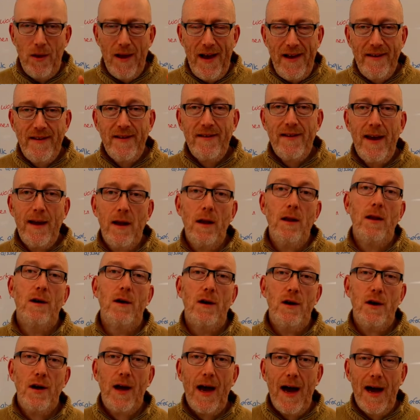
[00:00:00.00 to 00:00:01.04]
let's take a
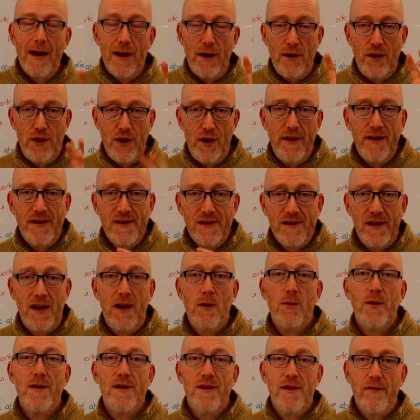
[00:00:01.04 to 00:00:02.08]
look at another
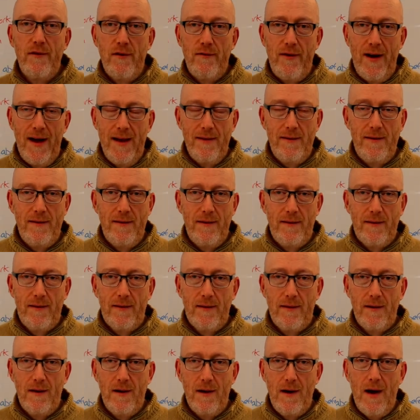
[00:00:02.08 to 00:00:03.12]
sequence of
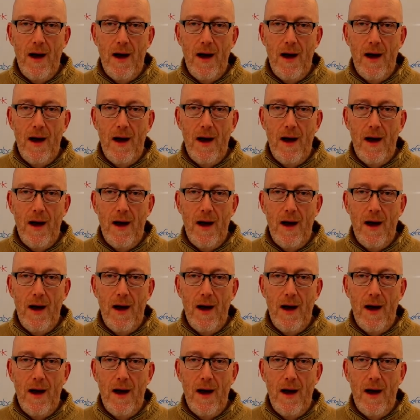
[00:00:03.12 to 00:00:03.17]
events,